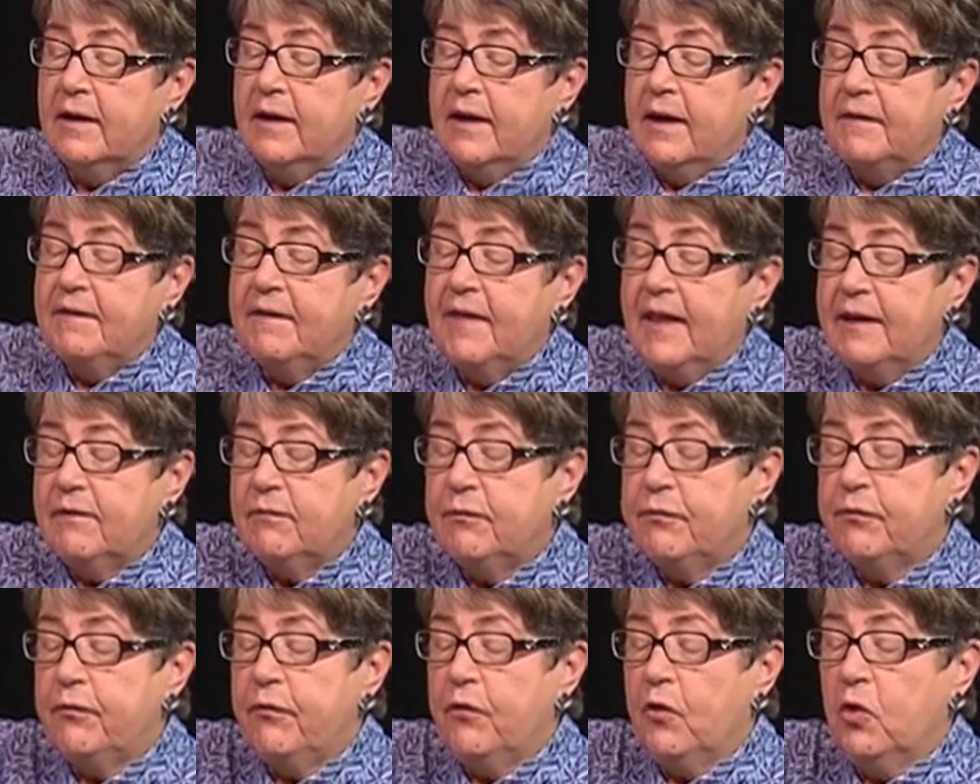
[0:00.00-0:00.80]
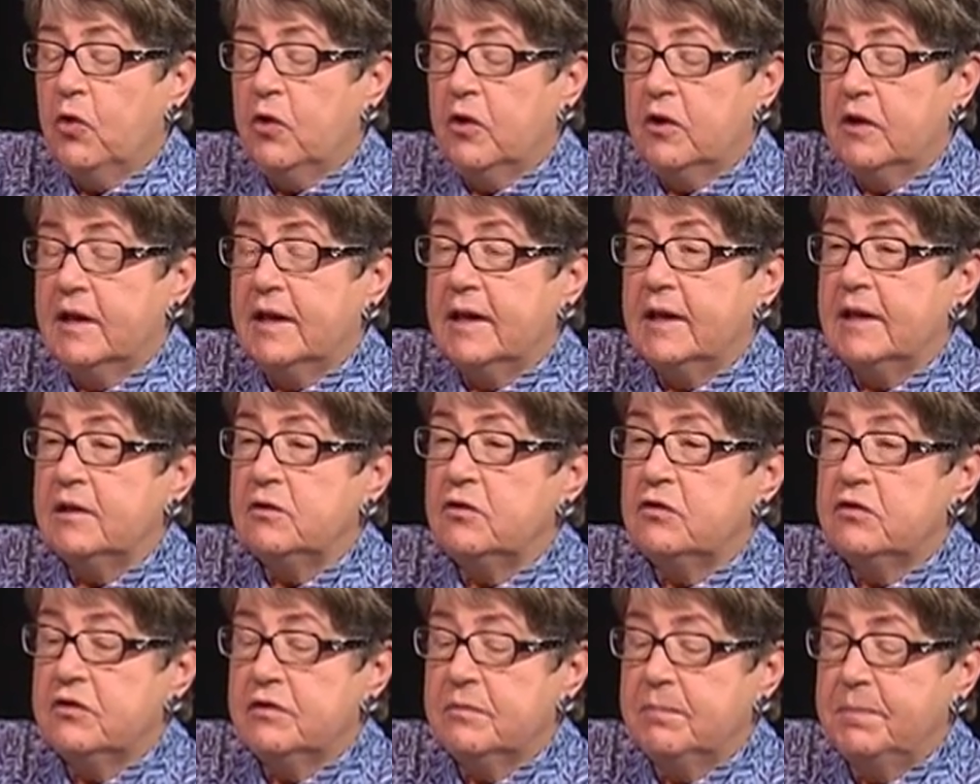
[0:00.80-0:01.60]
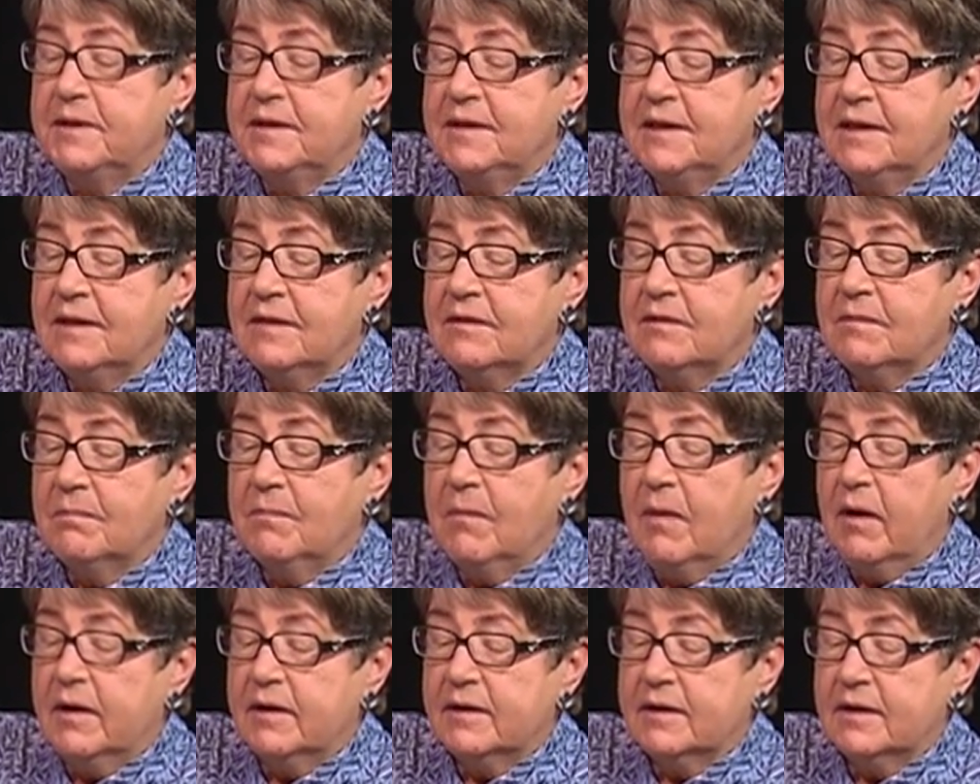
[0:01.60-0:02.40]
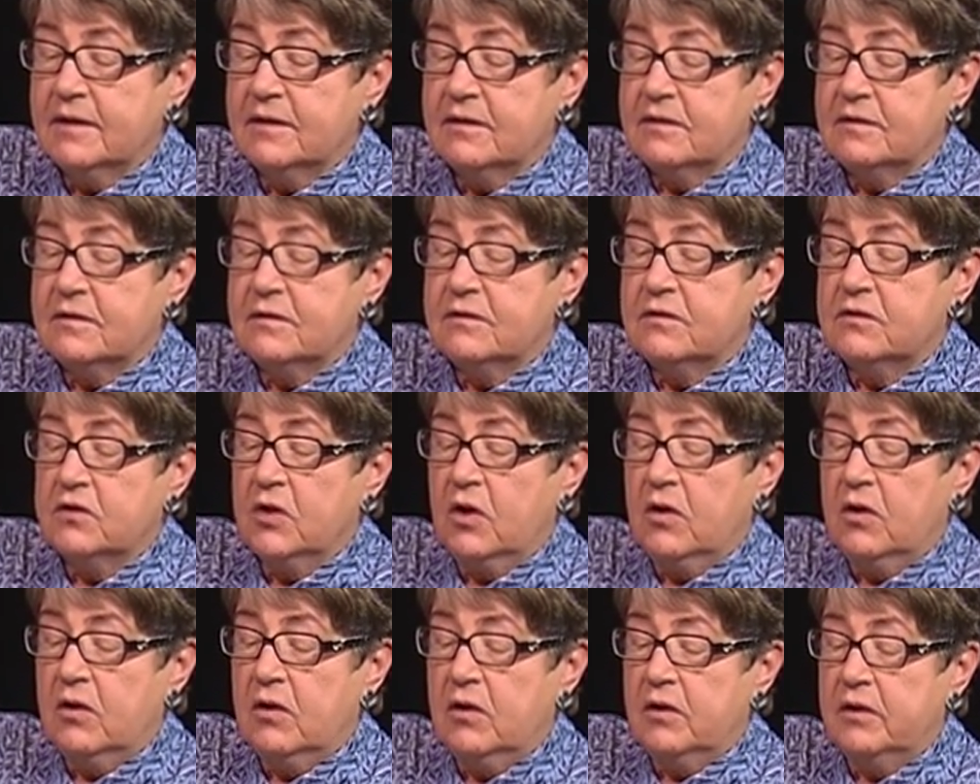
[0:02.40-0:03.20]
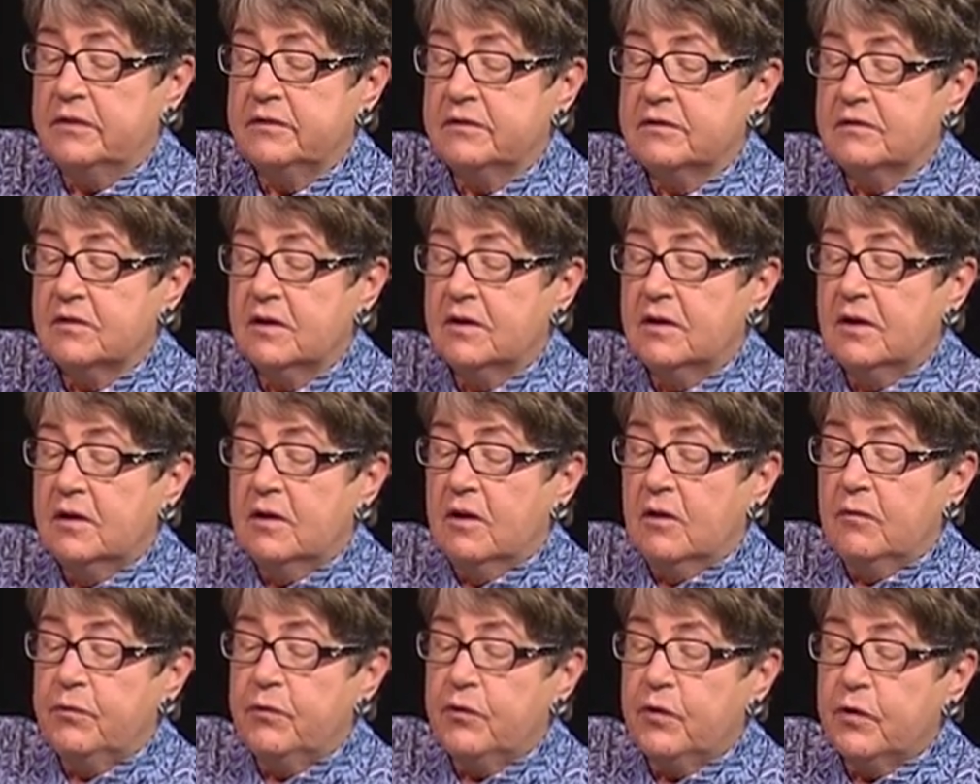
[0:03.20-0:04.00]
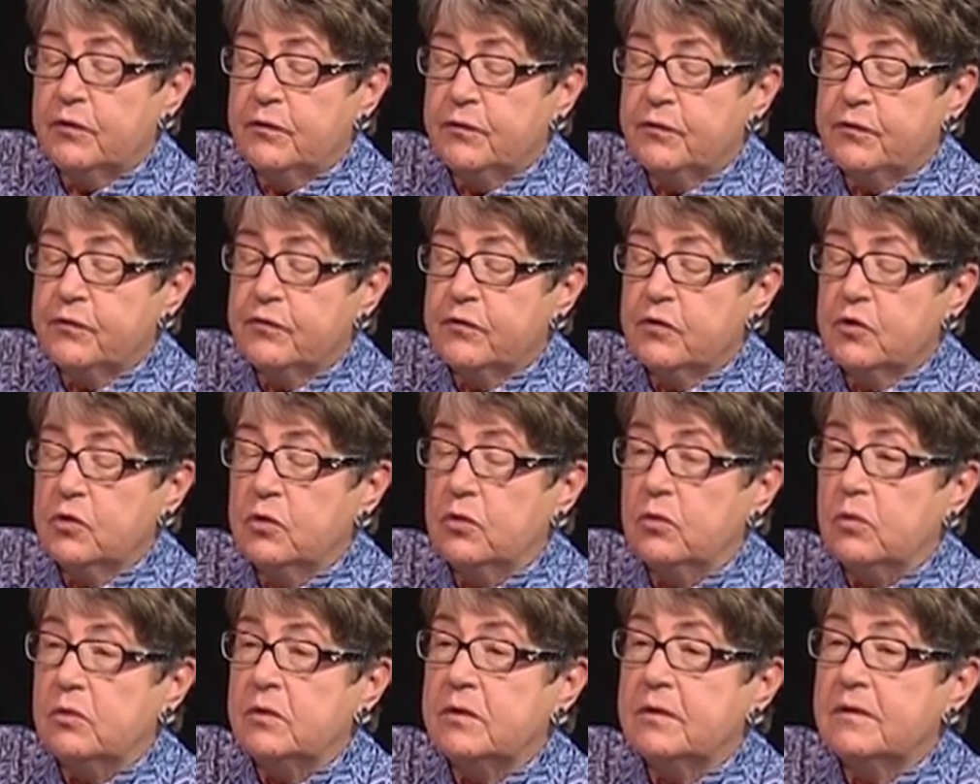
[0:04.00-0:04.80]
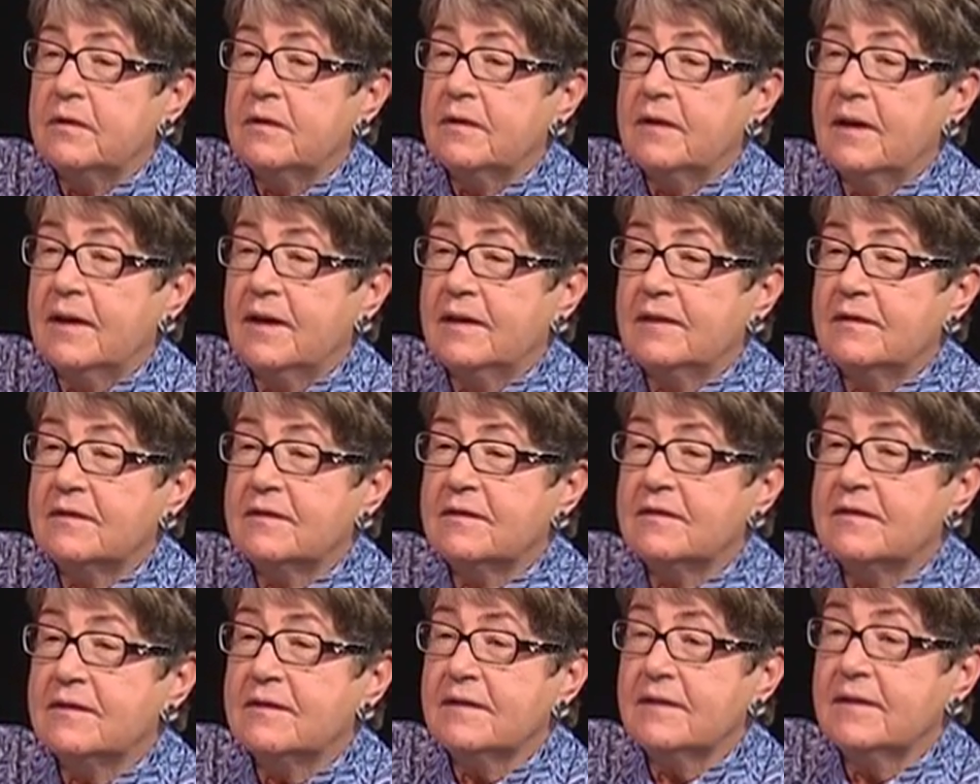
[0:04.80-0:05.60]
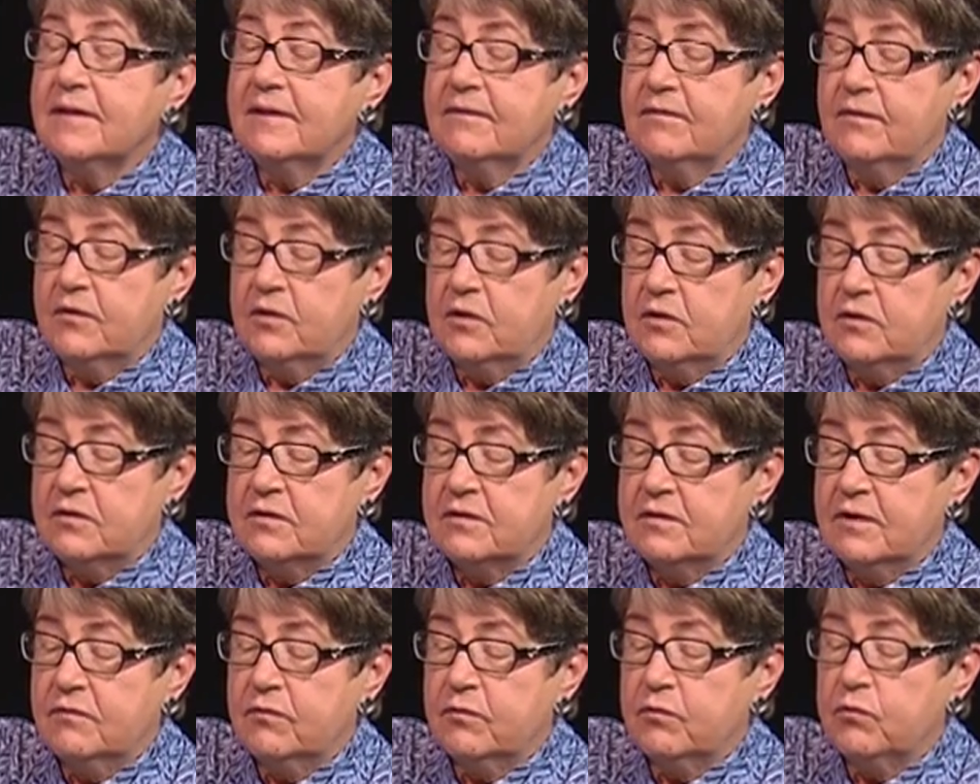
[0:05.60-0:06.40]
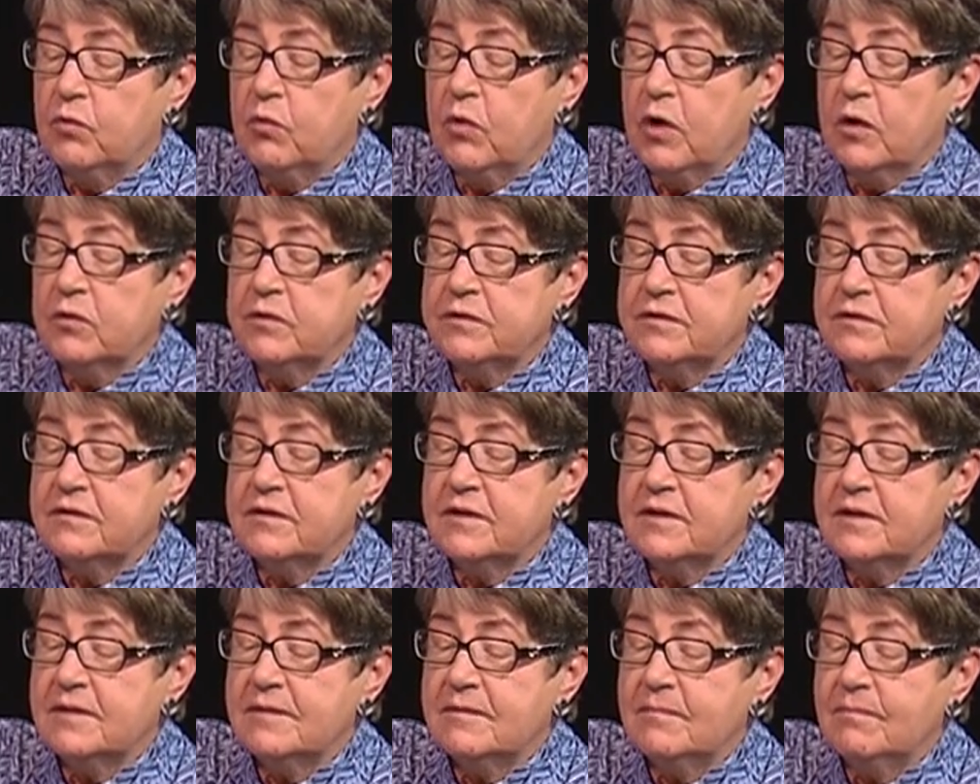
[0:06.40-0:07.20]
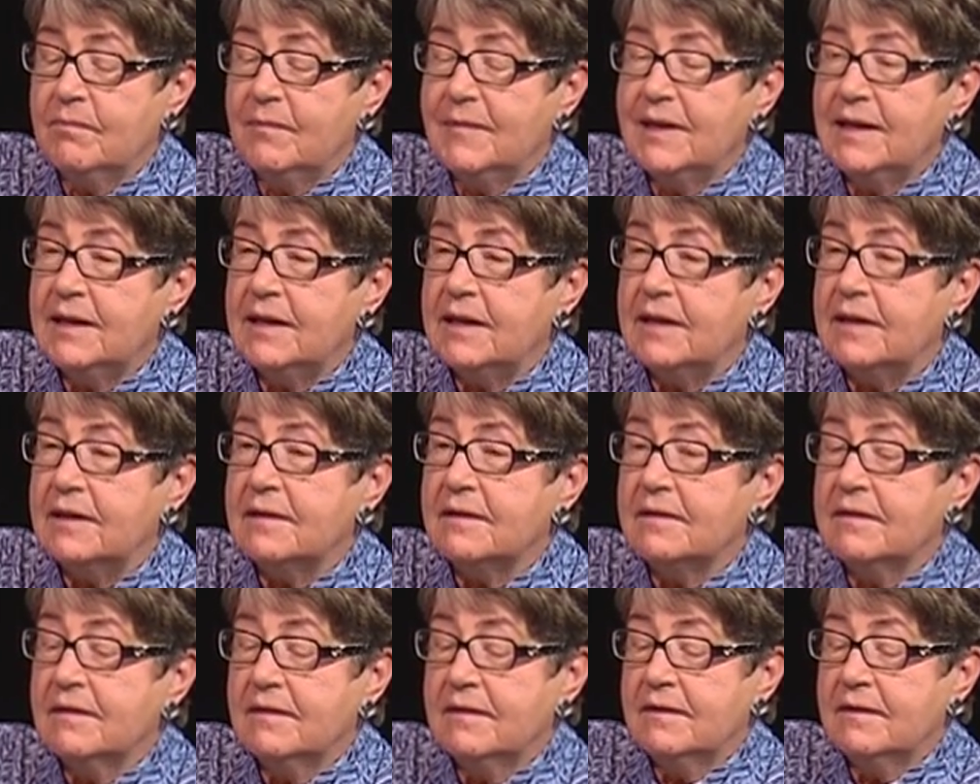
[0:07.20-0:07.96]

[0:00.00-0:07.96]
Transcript: they foraged beneath market stalls for fruit and slivers of roasted meat,